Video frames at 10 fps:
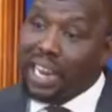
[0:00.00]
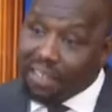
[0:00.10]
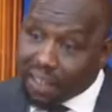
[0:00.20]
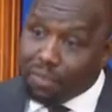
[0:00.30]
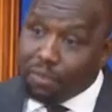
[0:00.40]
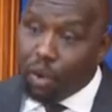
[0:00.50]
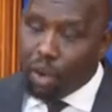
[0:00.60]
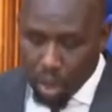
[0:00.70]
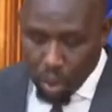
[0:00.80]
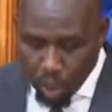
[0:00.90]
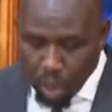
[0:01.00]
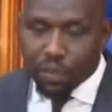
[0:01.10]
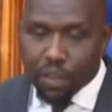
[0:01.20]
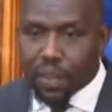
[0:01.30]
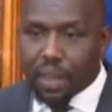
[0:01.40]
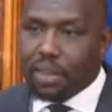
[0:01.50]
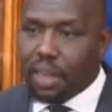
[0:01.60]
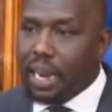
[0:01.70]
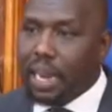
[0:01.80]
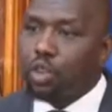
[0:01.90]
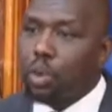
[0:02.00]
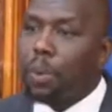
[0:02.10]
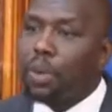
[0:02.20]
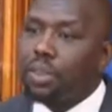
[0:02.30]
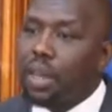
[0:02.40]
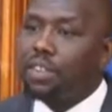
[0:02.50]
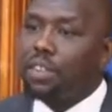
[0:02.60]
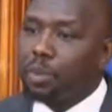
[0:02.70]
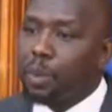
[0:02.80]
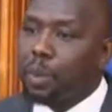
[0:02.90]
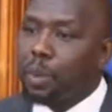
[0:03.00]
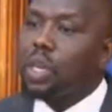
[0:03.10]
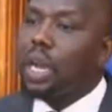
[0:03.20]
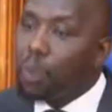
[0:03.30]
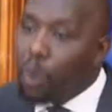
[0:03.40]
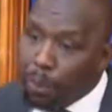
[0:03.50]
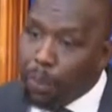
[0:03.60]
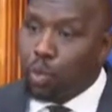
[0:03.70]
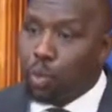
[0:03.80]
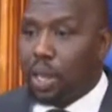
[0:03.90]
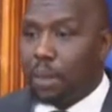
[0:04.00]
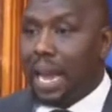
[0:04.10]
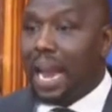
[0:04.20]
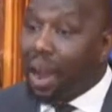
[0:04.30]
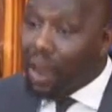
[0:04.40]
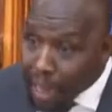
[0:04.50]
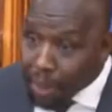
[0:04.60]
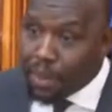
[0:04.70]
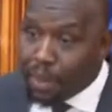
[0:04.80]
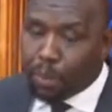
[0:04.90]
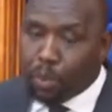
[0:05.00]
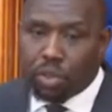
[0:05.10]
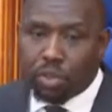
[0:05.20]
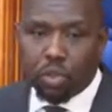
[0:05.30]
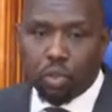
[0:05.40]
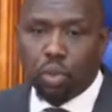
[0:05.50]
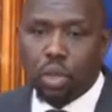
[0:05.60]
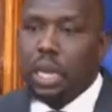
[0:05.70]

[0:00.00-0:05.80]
And therefore, one of the things that the National Police Service has been pushing, and we will push with them, and I will help them push this issue,